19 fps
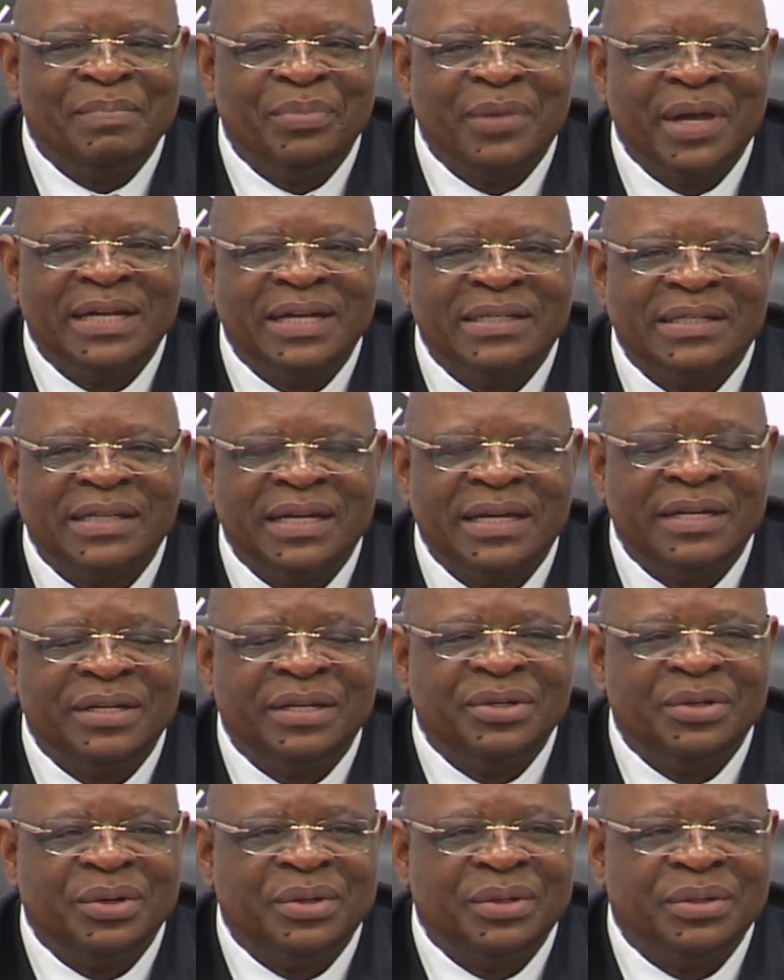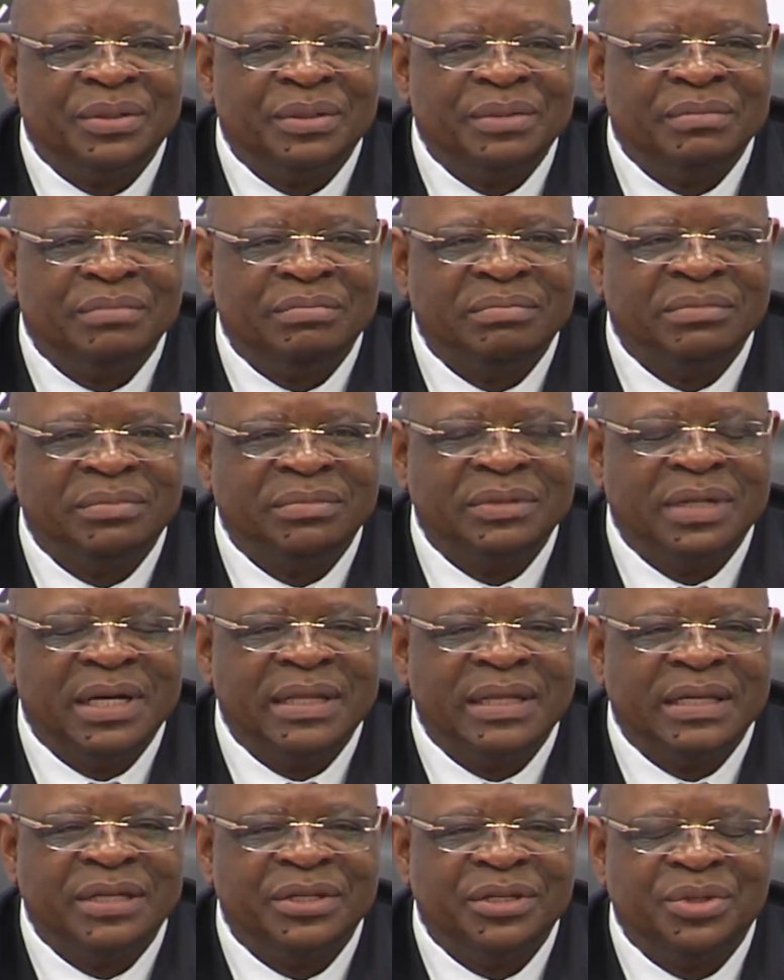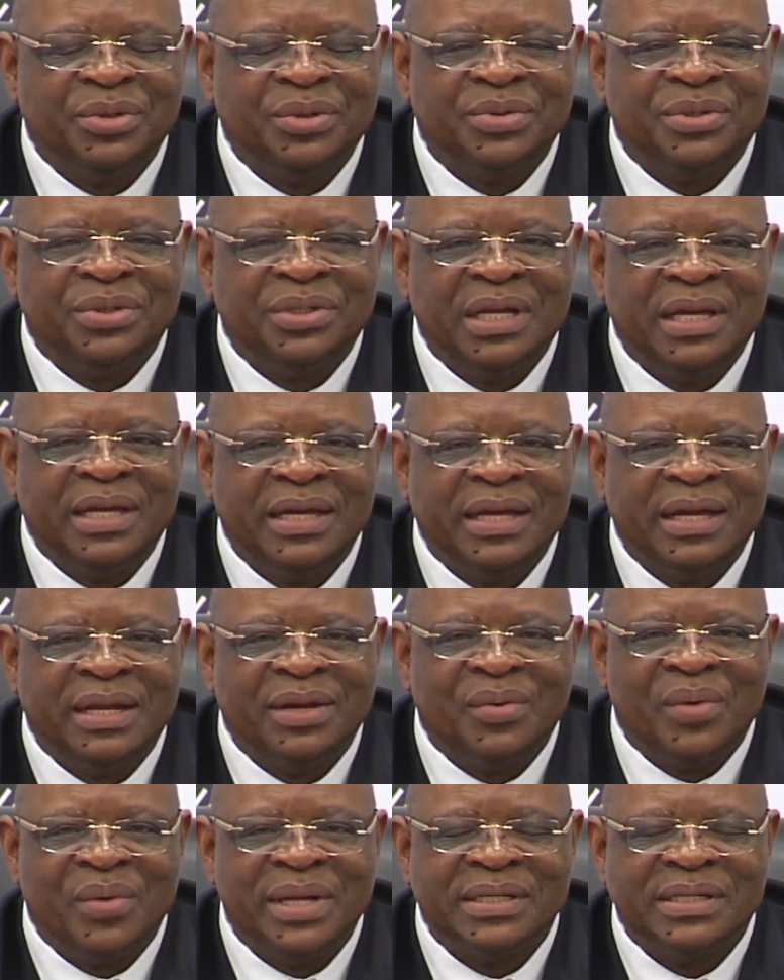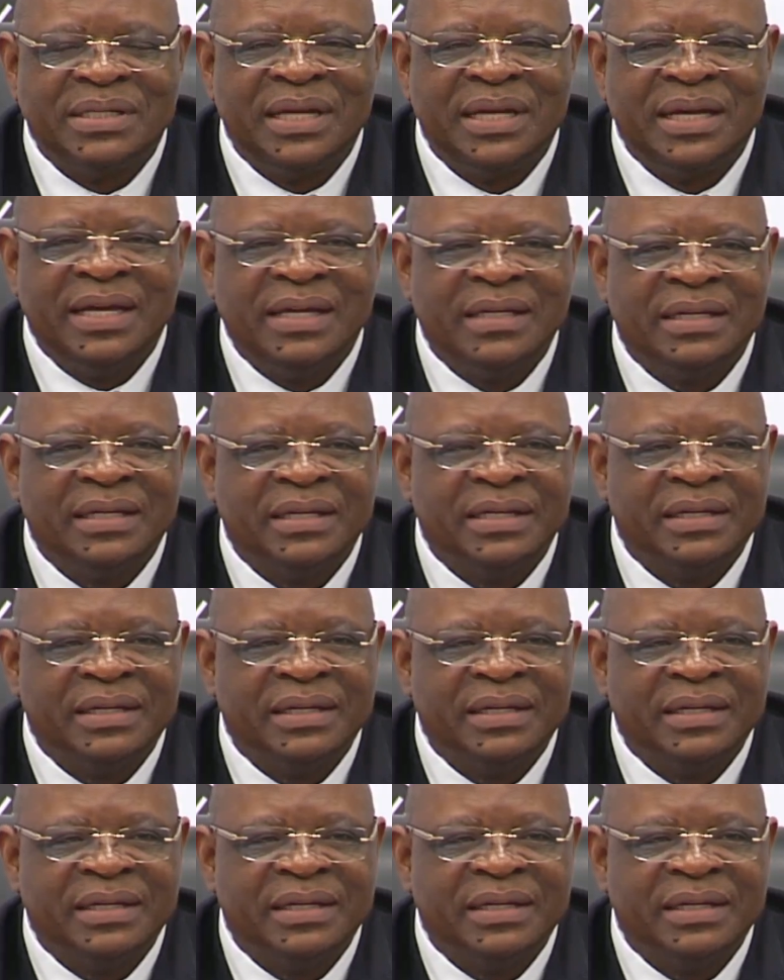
I said on, I think, Tuesday and Wednesday,